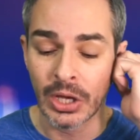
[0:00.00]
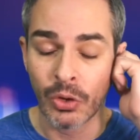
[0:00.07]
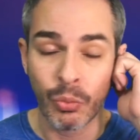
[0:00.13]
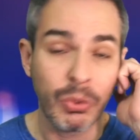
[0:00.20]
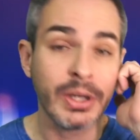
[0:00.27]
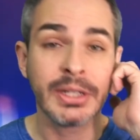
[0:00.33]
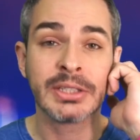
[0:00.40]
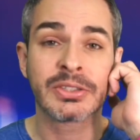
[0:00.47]

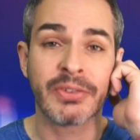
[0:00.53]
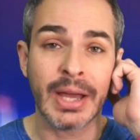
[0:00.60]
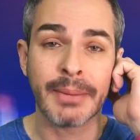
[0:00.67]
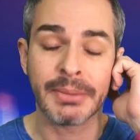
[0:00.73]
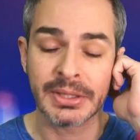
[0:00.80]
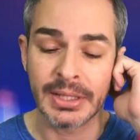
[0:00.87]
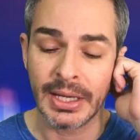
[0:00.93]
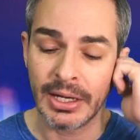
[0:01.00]
What is
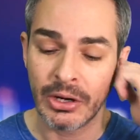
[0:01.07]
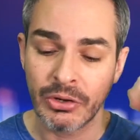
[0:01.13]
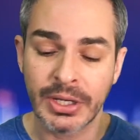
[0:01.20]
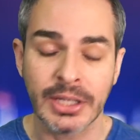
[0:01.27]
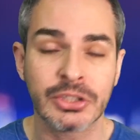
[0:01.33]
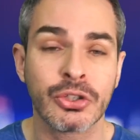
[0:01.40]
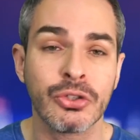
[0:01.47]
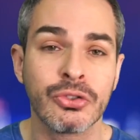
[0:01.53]
Rapidgate?
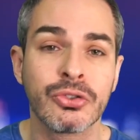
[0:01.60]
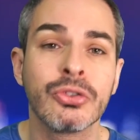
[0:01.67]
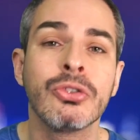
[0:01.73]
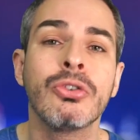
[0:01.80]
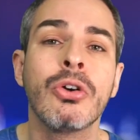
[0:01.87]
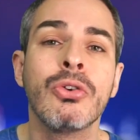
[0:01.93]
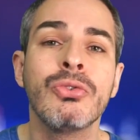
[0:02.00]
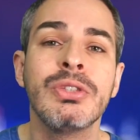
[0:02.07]
Okay, so as you
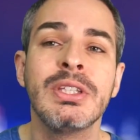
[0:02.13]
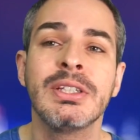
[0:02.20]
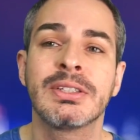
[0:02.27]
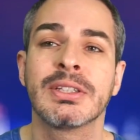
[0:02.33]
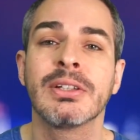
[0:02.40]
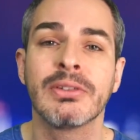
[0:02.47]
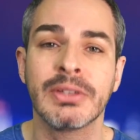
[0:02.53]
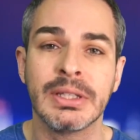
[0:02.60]
know,
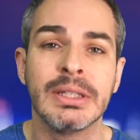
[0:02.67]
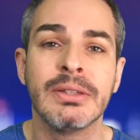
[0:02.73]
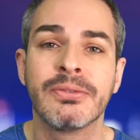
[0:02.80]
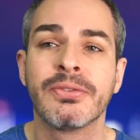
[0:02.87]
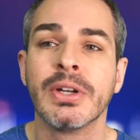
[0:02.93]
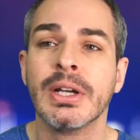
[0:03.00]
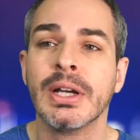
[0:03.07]
Nissan Leaf,